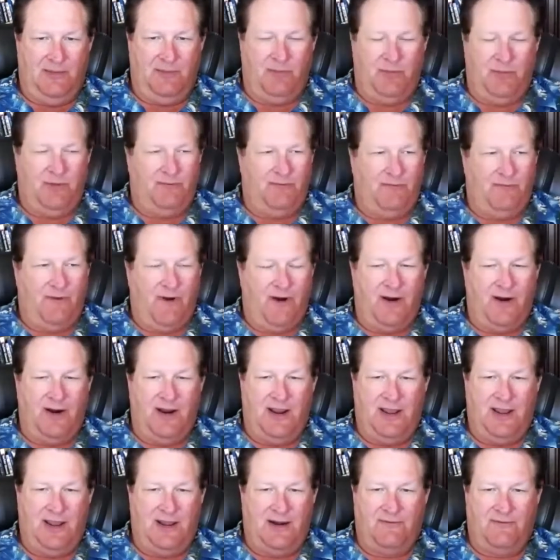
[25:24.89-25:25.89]
be far
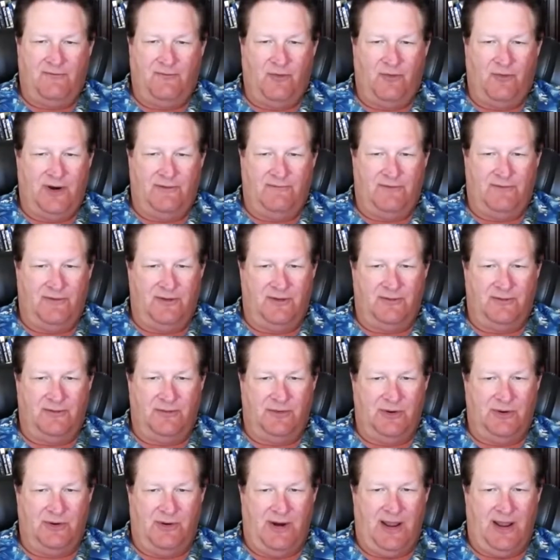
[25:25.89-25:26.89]
ahead of wherever
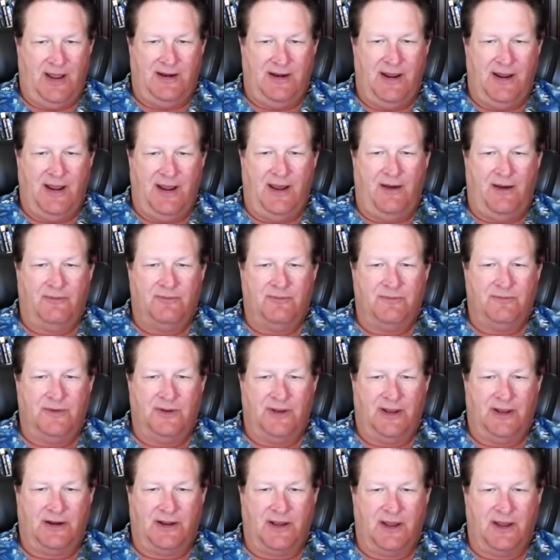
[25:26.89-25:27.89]
you're at now
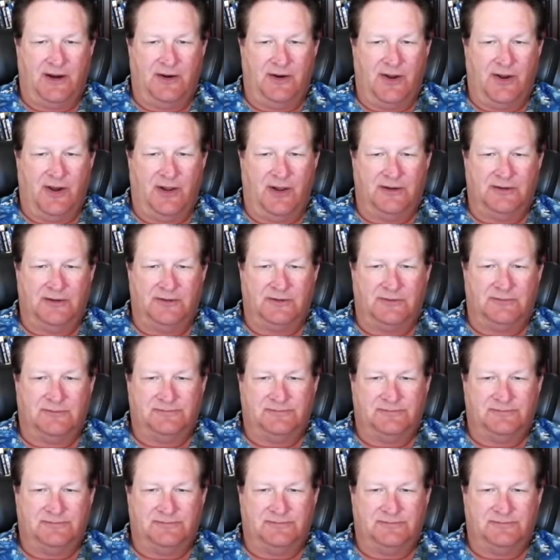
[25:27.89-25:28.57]
in that kind of knowledge.